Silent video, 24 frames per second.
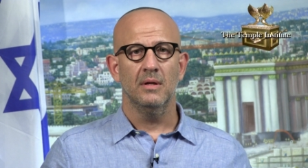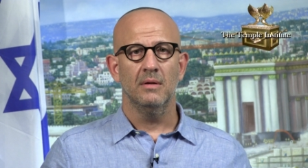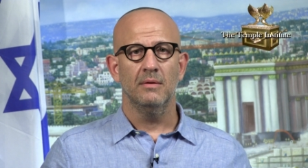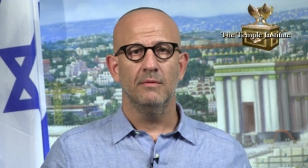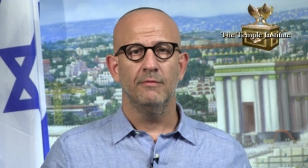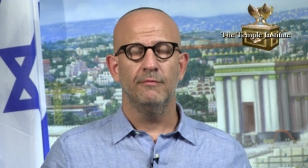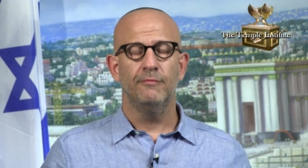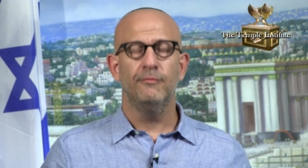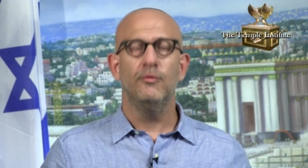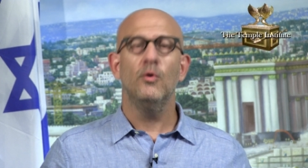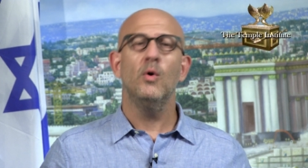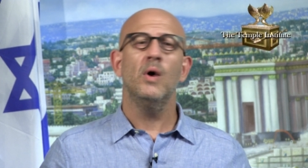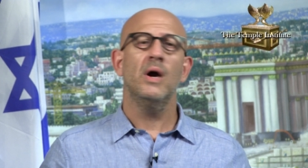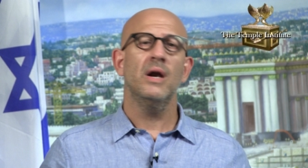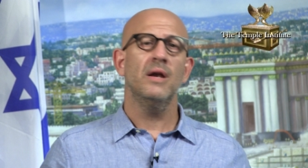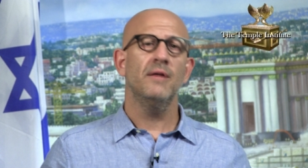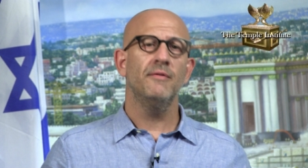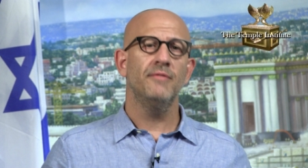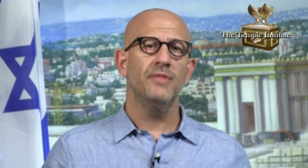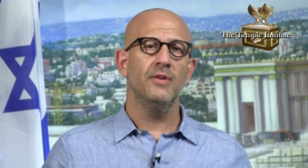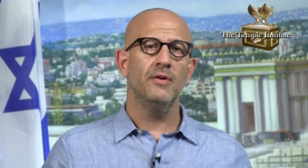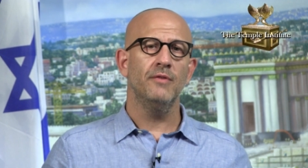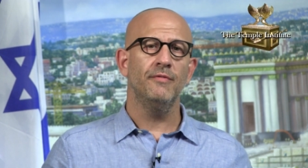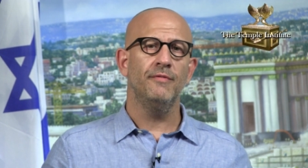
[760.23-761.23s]
4 out
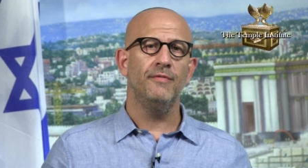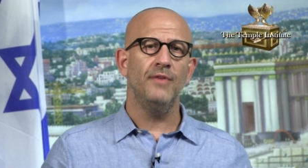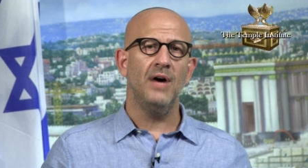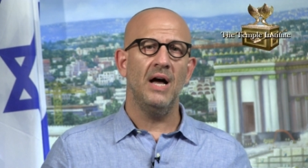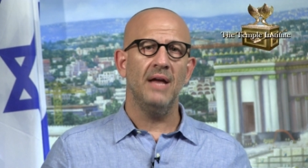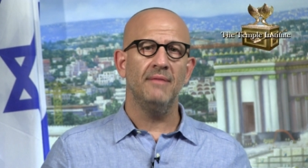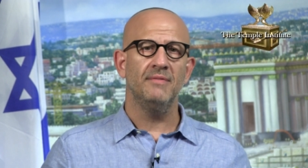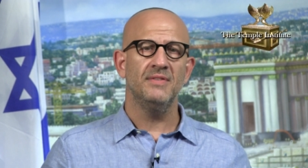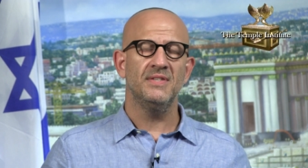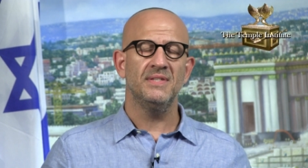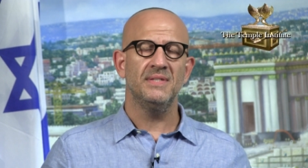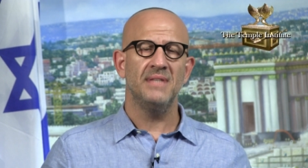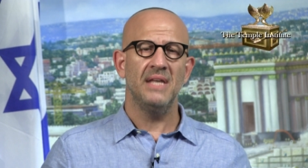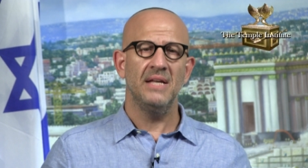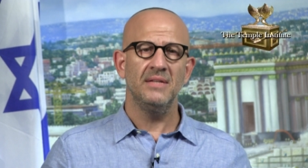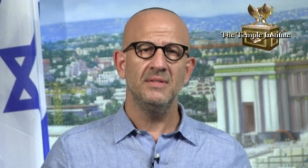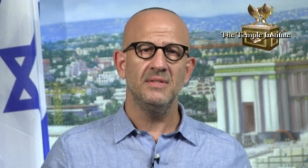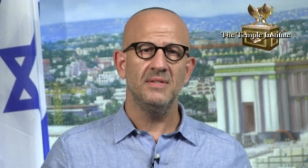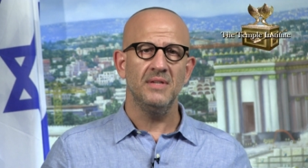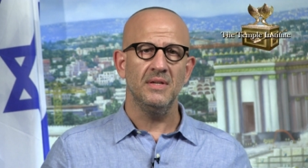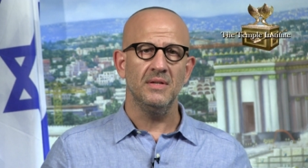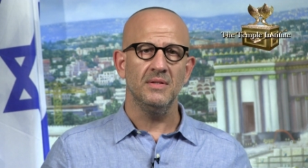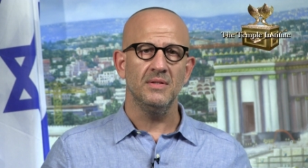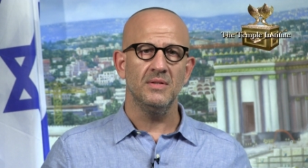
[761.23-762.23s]
of their 5
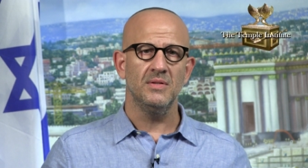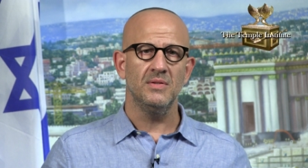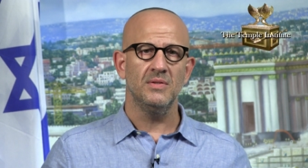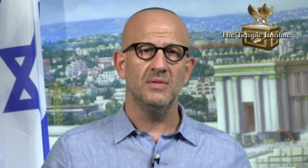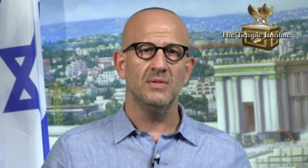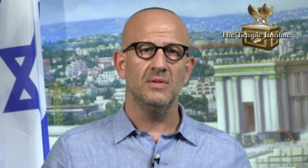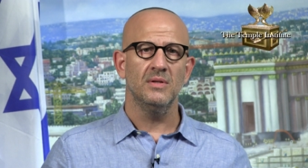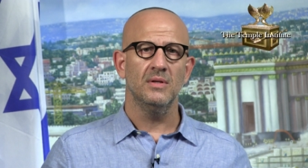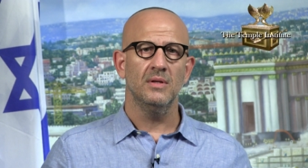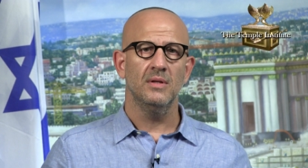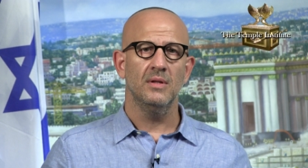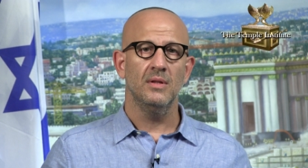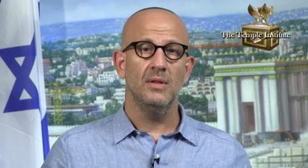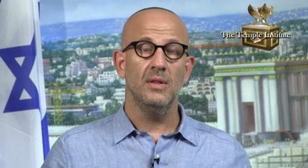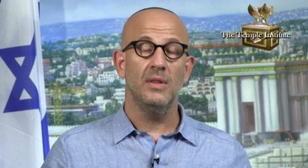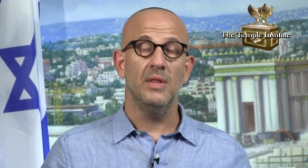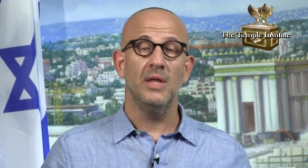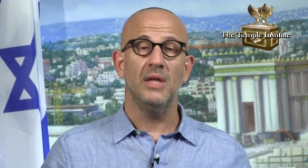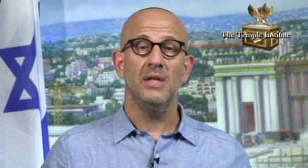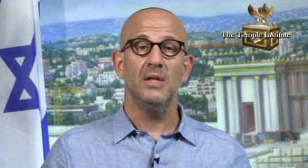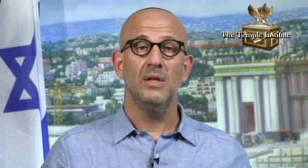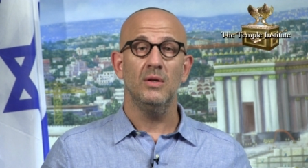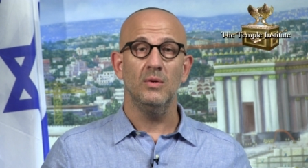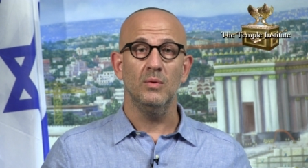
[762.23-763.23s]
senses
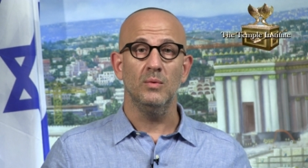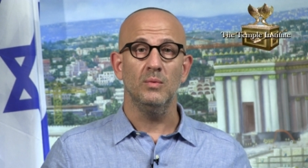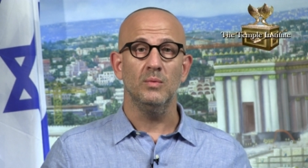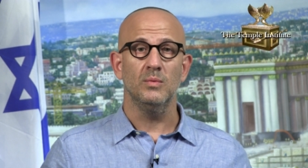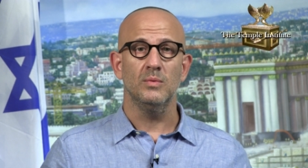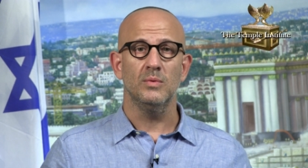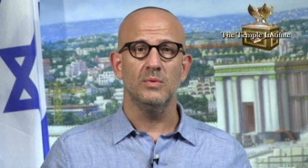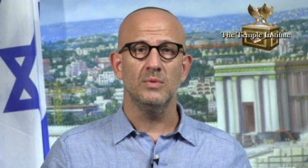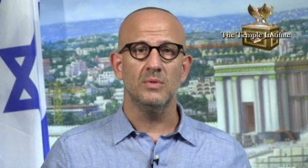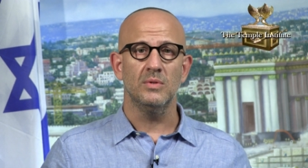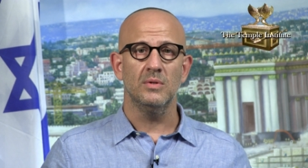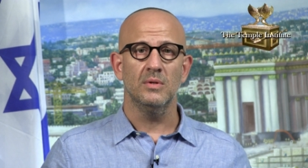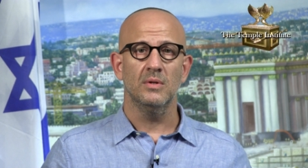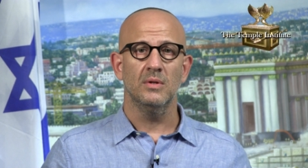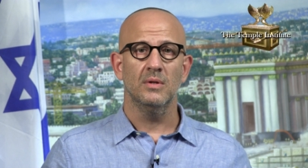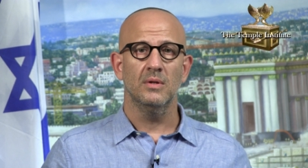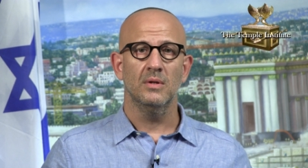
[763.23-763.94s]
they used.